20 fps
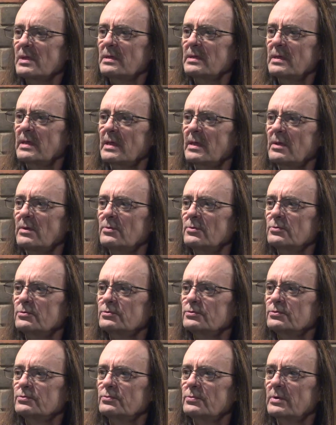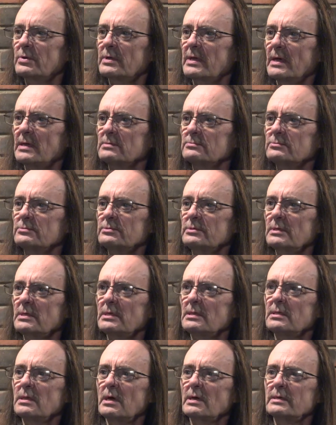And we got really
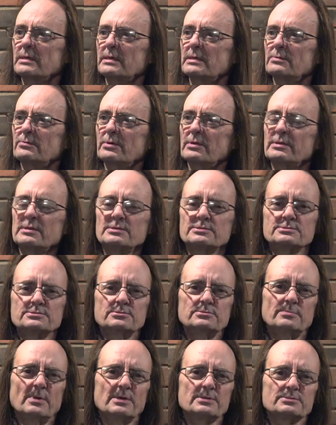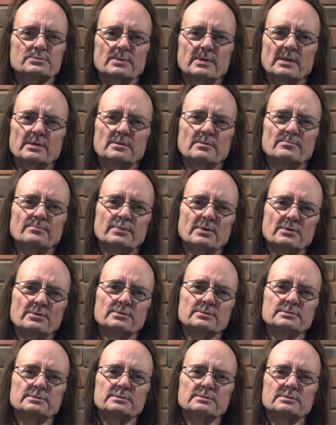lucky. Within 2 months, we had the
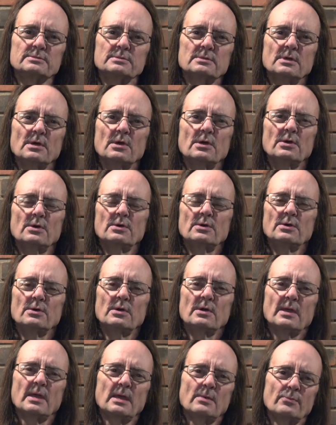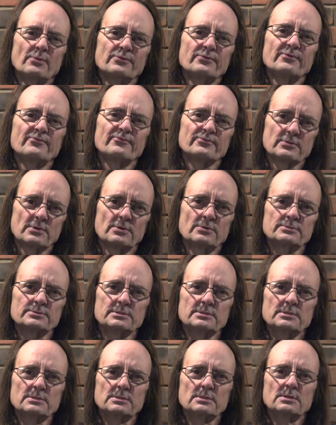boat able to float
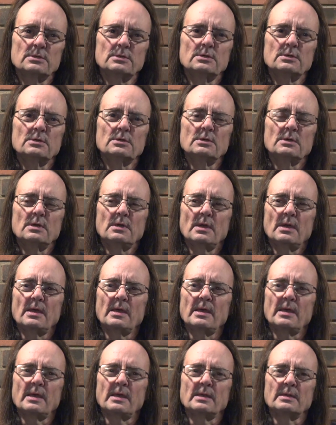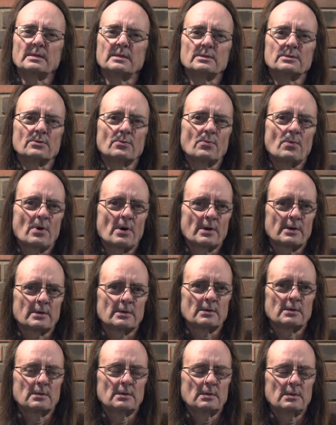and in the
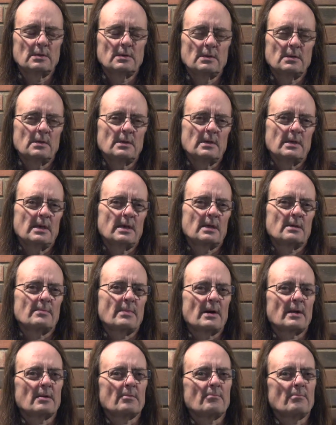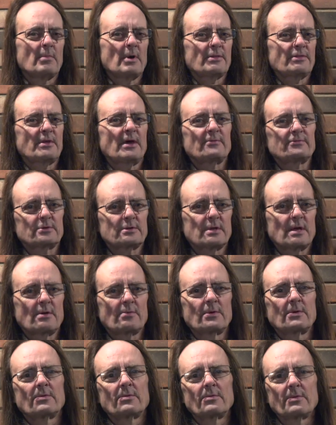water. And about a month after that,
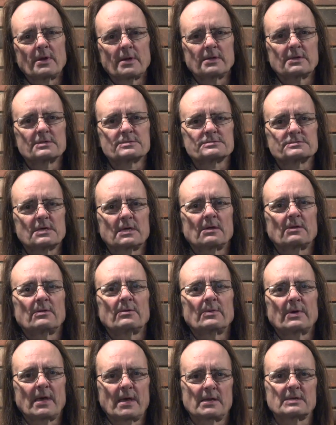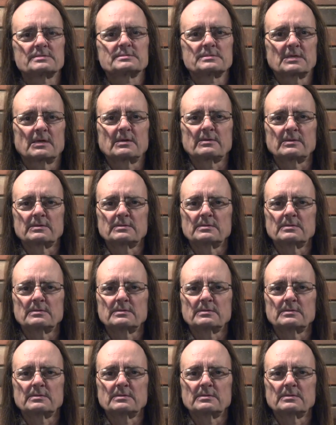we were ready to sail, and we had it sailing.